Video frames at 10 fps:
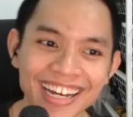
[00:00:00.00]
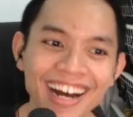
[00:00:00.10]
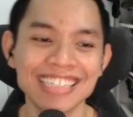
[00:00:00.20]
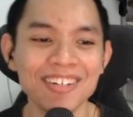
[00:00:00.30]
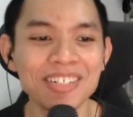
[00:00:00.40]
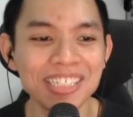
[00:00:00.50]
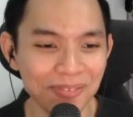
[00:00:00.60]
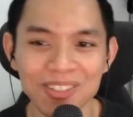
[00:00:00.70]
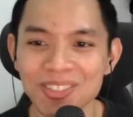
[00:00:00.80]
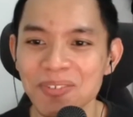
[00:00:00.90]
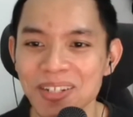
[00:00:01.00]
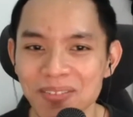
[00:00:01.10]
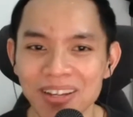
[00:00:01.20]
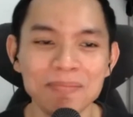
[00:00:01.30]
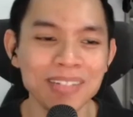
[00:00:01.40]
salaries for software
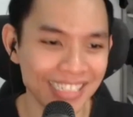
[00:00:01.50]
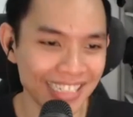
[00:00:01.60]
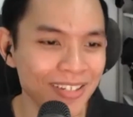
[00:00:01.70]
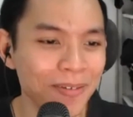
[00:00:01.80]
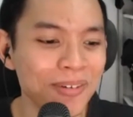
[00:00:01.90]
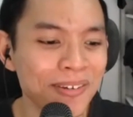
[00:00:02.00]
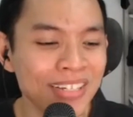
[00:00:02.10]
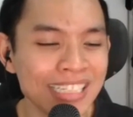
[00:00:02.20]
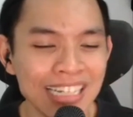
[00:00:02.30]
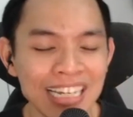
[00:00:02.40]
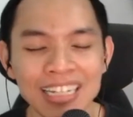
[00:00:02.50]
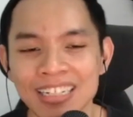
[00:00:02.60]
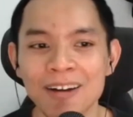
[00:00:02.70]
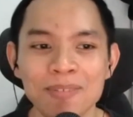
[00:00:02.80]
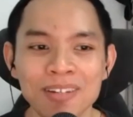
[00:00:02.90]
developers in your previous like
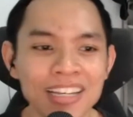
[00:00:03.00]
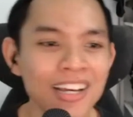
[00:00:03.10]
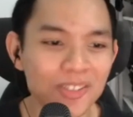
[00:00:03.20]
company.